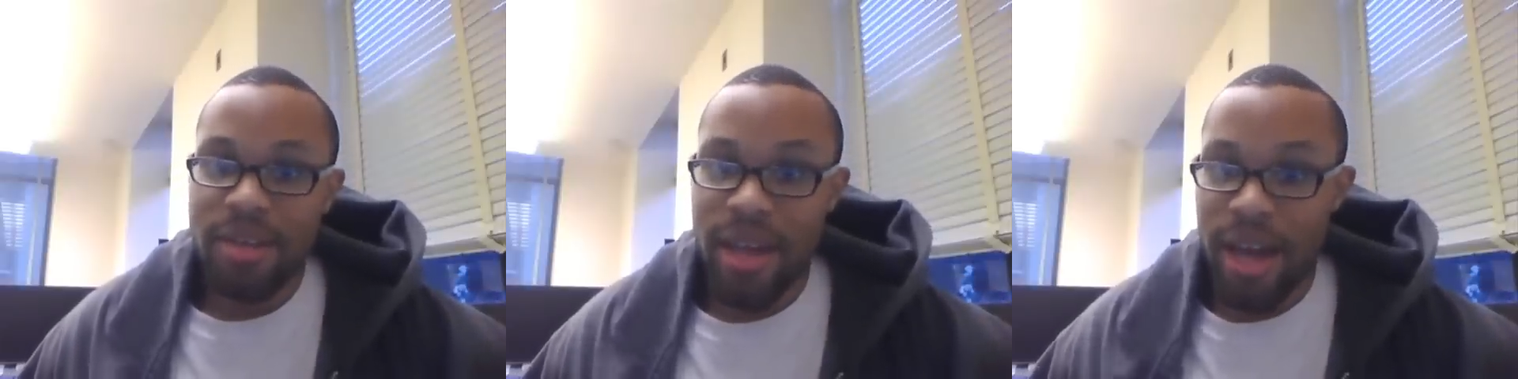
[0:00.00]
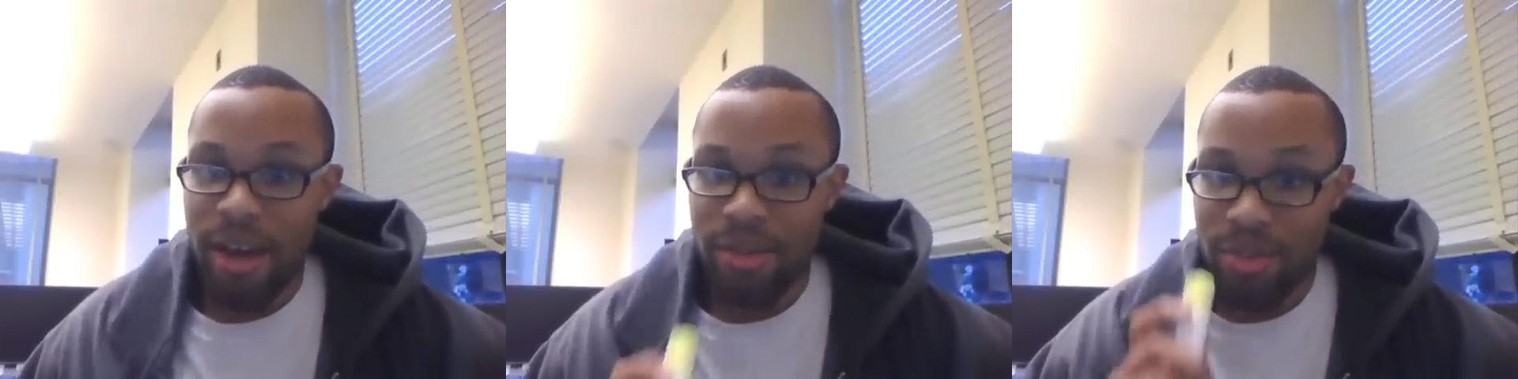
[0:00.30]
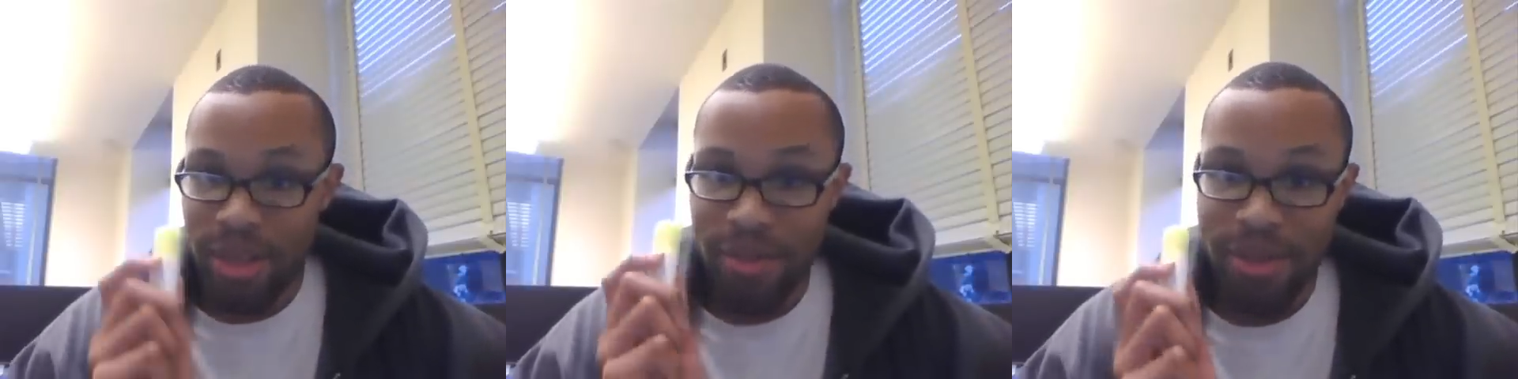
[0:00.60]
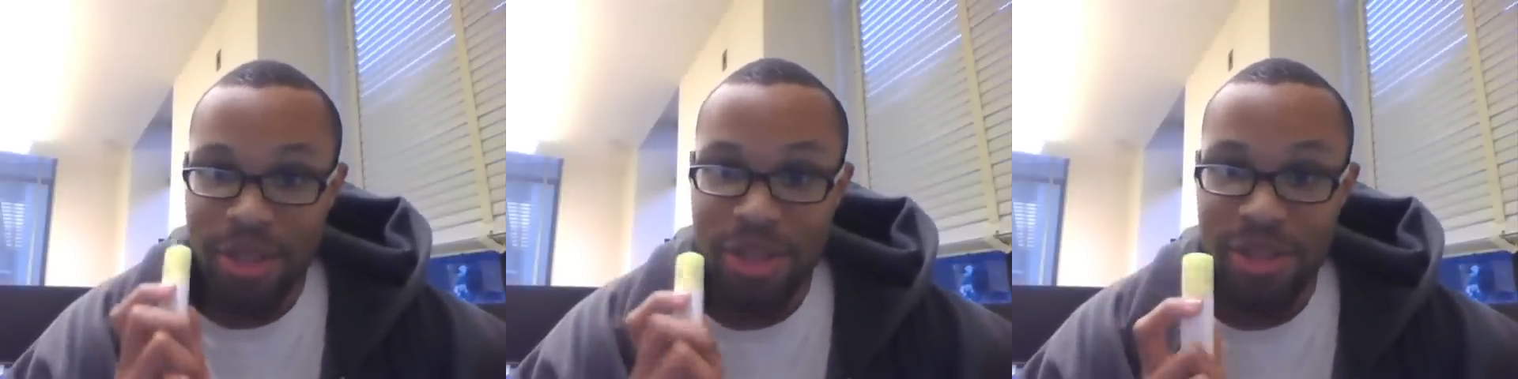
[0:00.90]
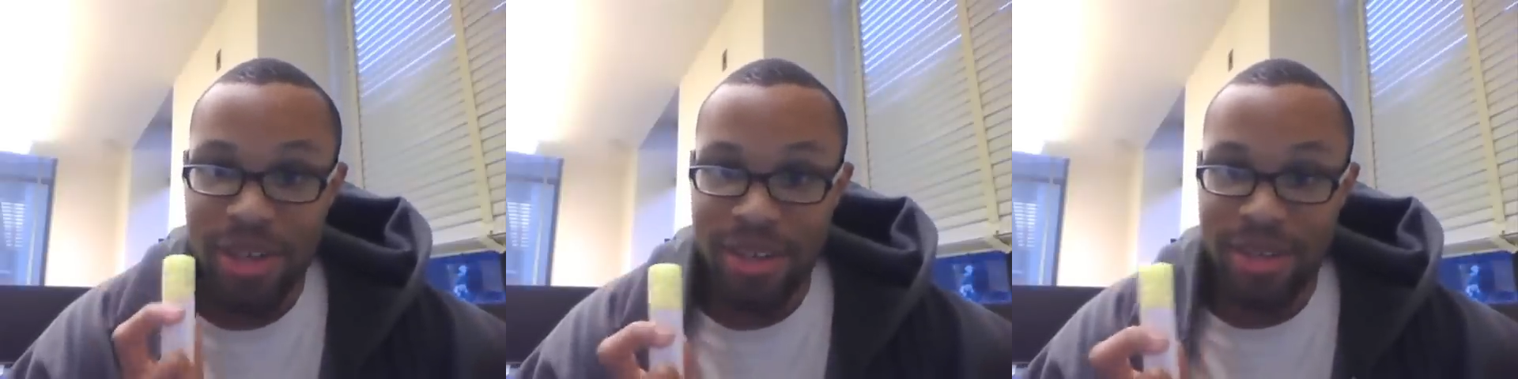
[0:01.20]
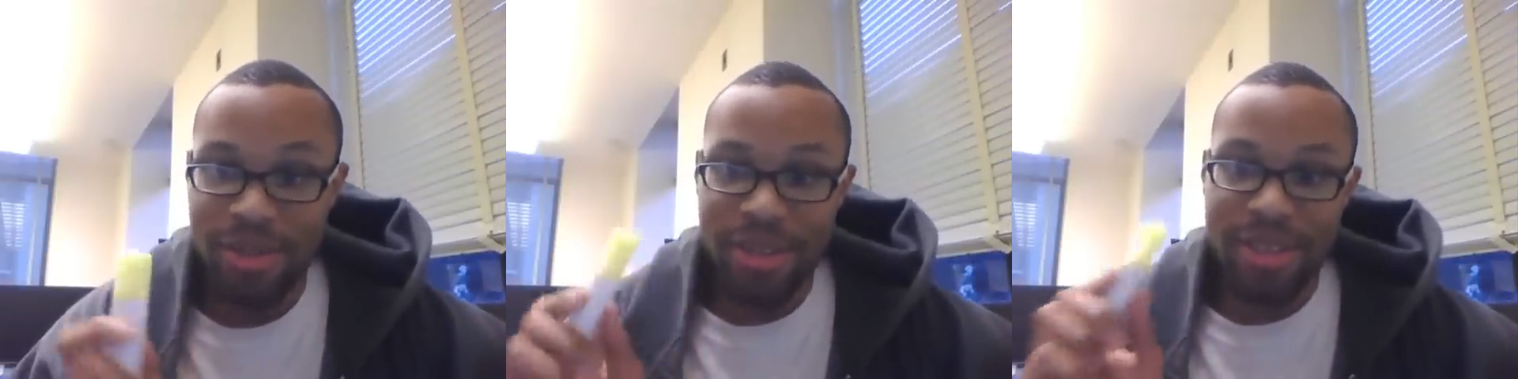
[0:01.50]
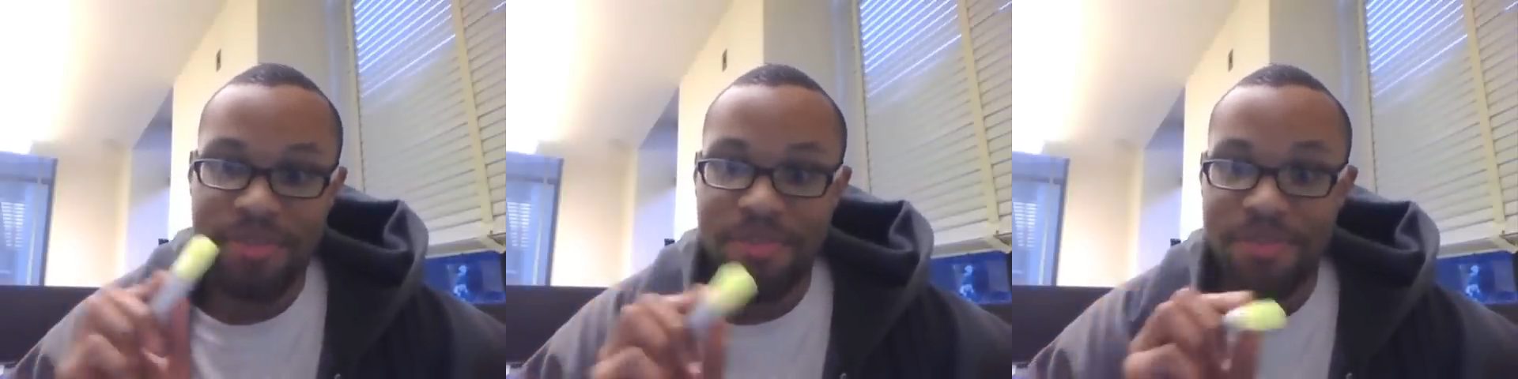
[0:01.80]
Now, I'm going to show you how to do it.